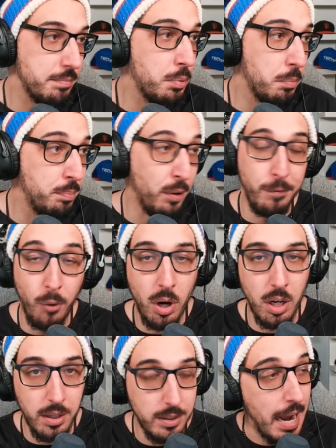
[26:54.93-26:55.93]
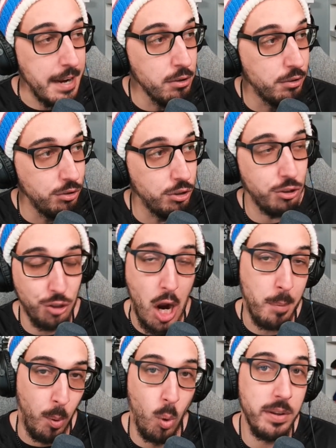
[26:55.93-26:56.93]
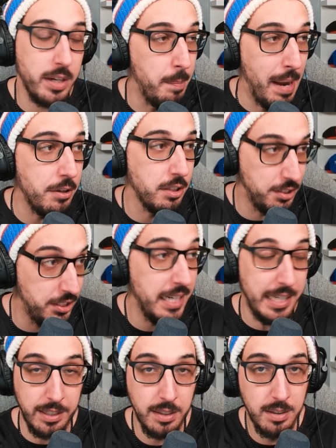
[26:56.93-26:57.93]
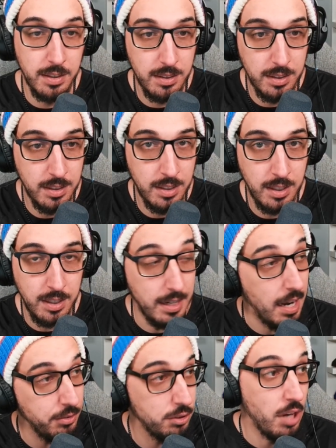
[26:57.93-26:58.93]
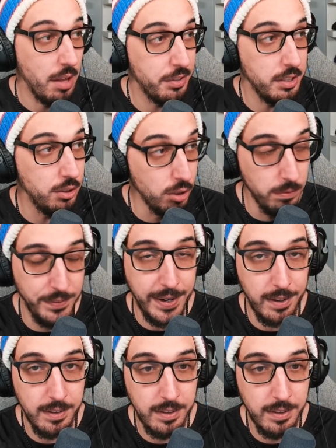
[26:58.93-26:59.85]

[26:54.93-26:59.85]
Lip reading: Before, I used to just talk poorly about your city and how there's nothing to do there.